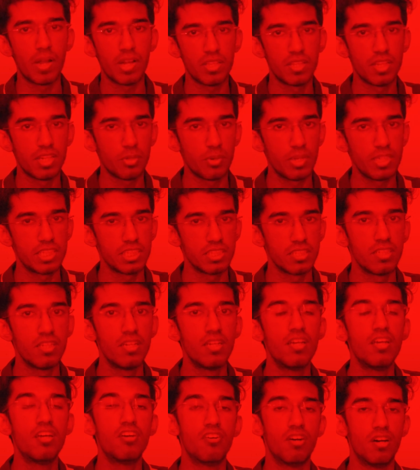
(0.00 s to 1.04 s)
back to that question.
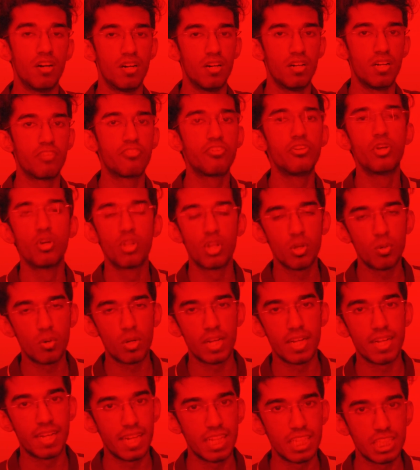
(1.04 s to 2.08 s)
If you don't know
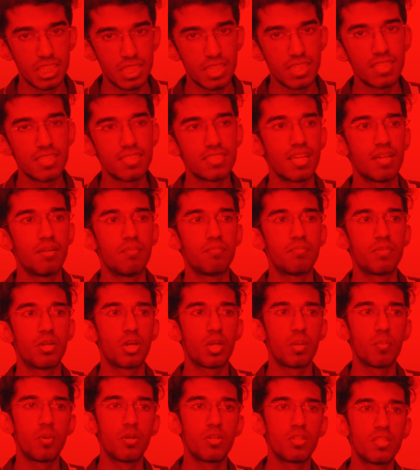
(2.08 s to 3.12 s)
what iteration is, I'm
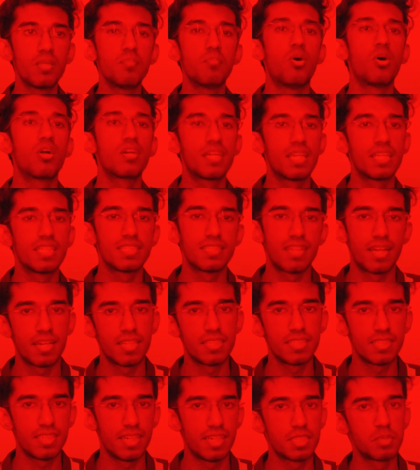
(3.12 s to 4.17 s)
talking about the mock test
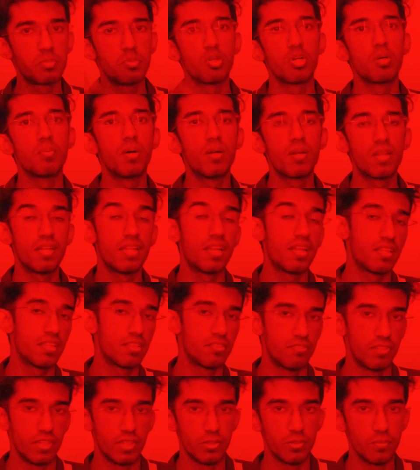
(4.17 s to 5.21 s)
strategy that I spoke about in
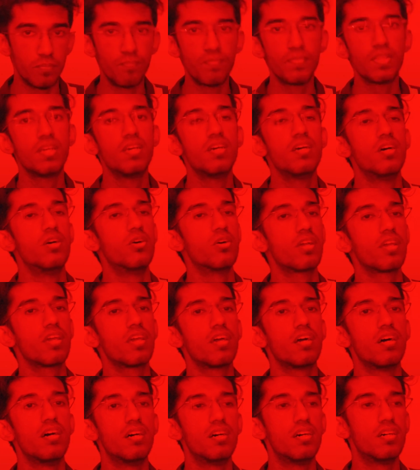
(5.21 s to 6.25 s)
another video.
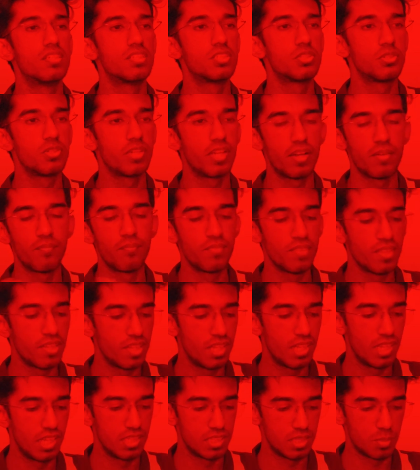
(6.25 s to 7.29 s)
Okay, so yeah.
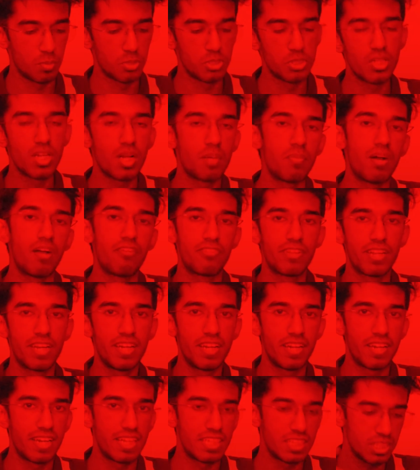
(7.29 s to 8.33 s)
Suppose you come after
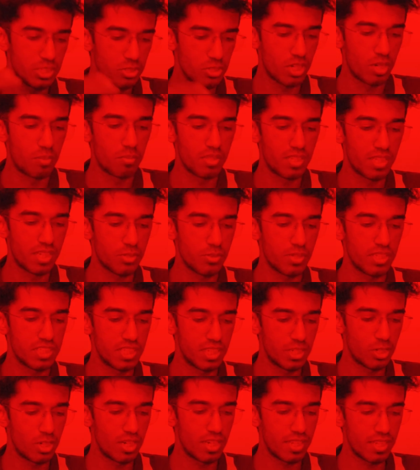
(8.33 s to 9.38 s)
an iteration, you come to that
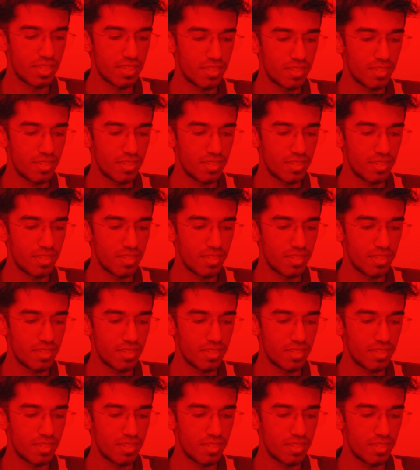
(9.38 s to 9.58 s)
question, you're